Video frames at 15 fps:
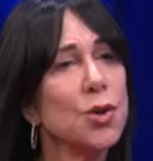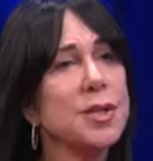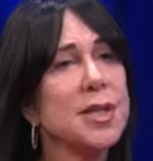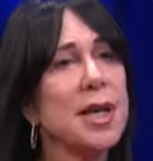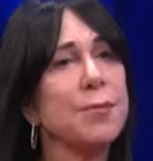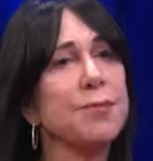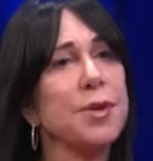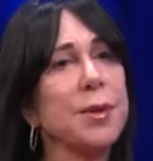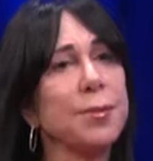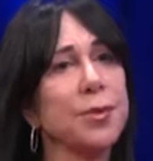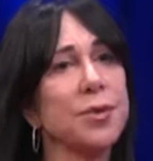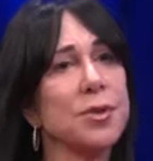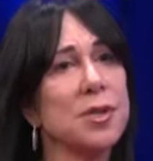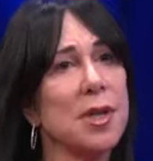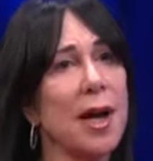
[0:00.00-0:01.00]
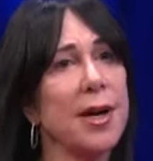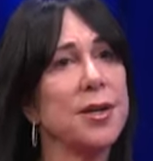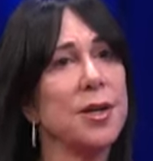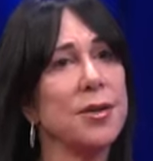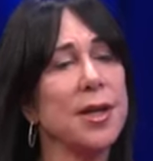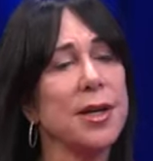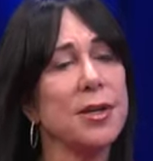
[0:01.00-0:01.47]
you're saying people sign,
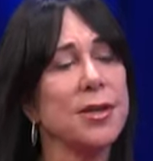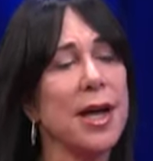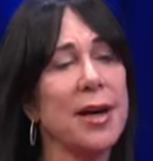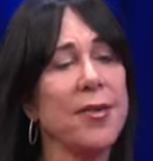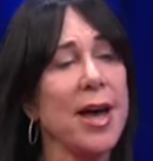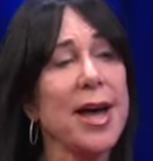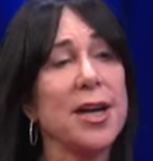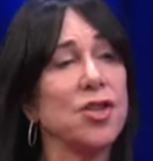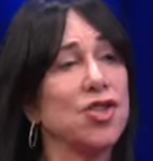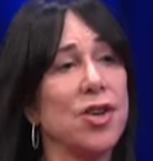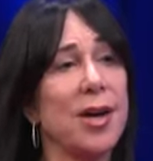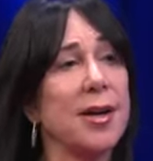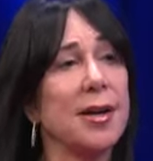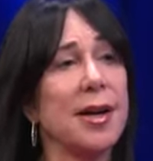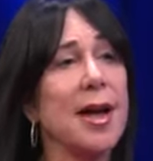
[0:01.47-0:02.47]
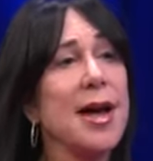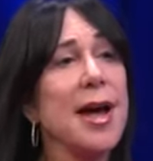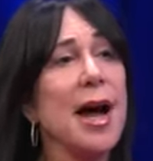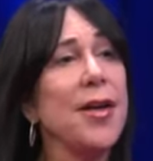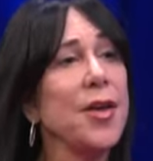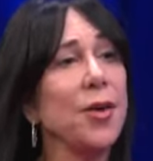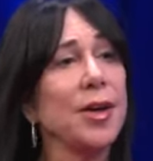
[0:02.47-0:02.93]
they have a handshake
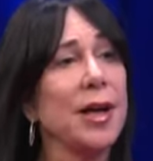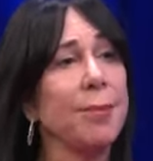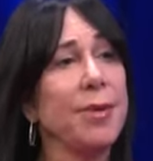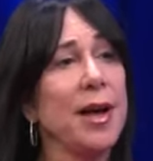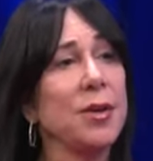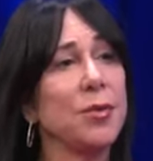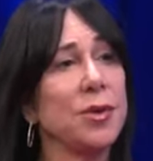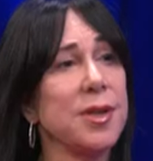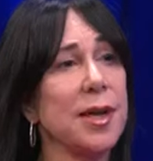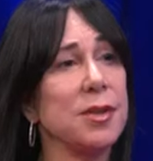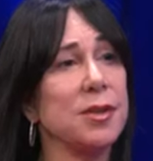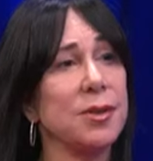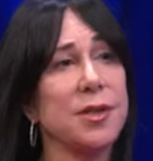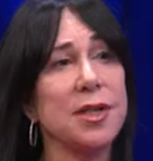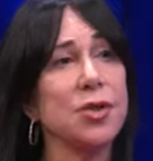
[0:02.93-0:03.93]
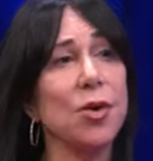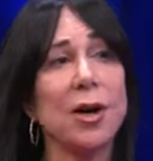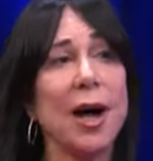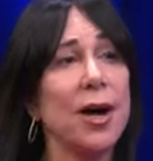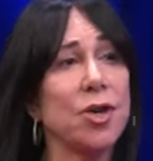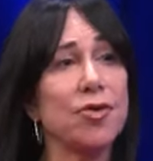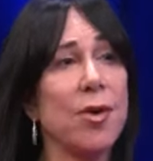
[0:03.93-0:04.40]
and they don't get paid what they do. There's no
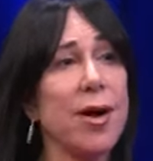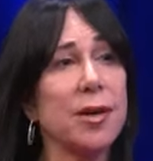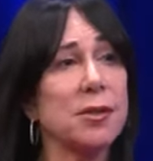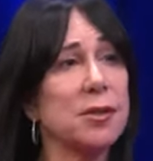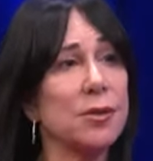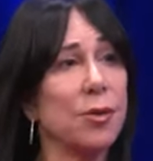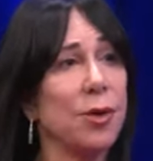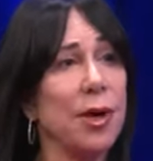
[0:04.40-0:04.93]
contracts?